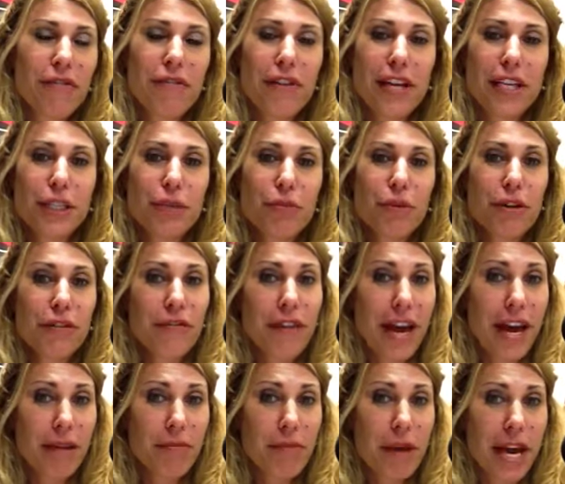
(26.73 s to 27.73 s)
Facebook
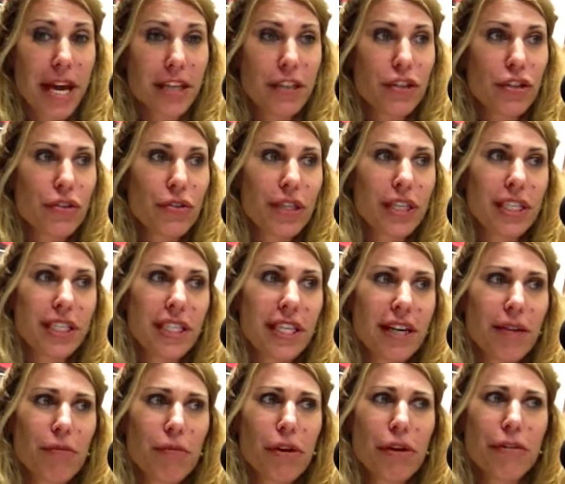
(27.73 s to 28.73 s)
fan page. Join us
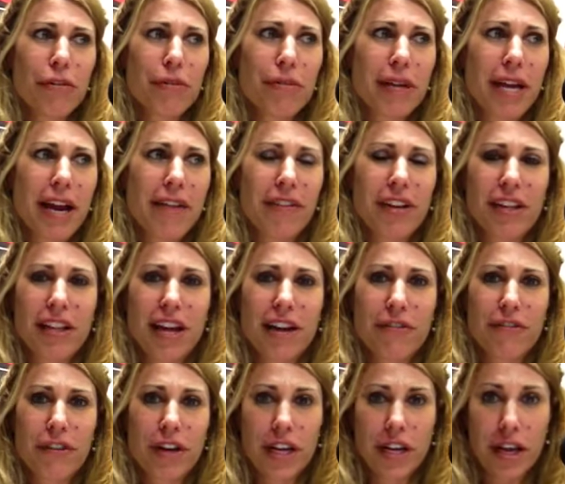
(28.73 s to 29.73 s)
there. Boy, we've been having a lot
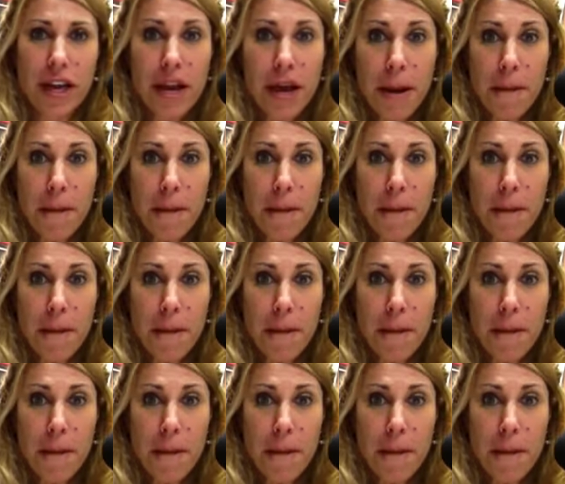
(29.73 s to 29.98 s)
of fun.